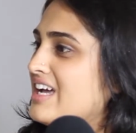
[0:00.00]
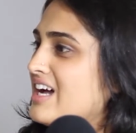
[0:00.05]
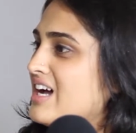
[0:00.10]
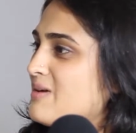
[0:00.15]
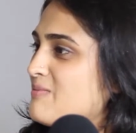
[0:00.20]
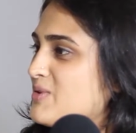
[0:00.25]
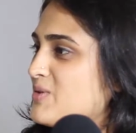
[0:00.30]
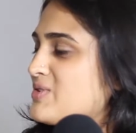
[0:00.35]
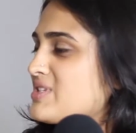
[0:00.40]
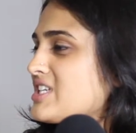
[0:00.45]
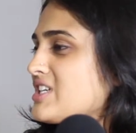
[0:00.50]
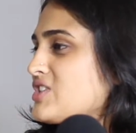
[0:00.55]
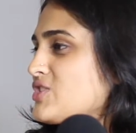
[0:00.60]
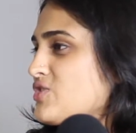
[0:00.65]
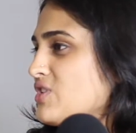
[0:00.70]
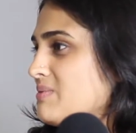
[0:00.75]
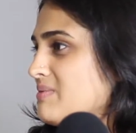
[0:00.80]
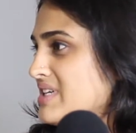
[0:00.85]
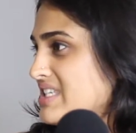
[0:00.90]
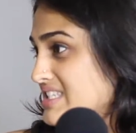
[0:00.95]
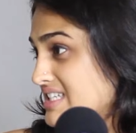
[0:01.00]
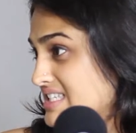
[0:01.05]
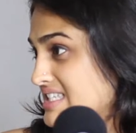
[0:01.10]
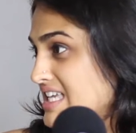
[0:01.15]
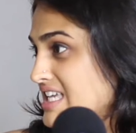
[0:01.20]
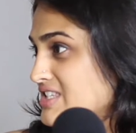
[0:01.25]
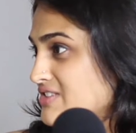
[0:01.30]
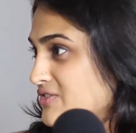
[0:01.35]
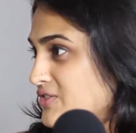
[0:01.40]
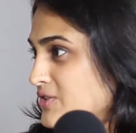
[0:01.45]
It was extremely
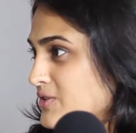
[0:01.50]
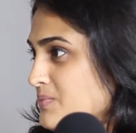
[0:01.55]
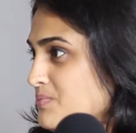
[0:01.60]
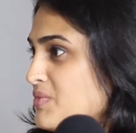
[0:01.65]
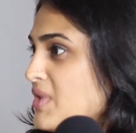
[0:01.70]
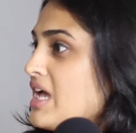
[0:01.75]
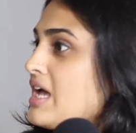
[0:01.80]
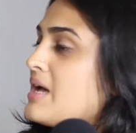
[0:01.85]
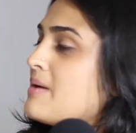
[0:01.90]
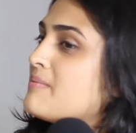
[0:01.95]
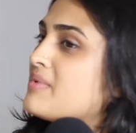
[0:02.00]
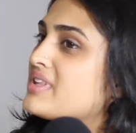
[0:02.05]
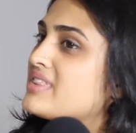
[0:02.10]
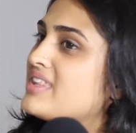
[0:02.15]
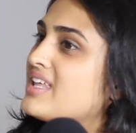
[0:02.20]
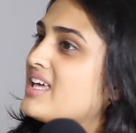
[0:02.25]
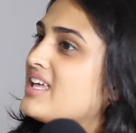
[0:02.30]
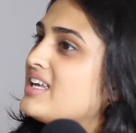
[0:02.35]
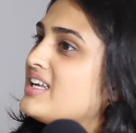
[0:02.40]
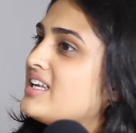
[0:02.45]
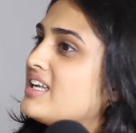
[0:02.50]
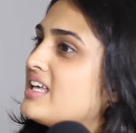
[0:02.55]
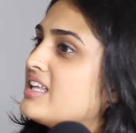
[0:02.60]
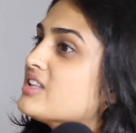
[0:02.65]
successful. But then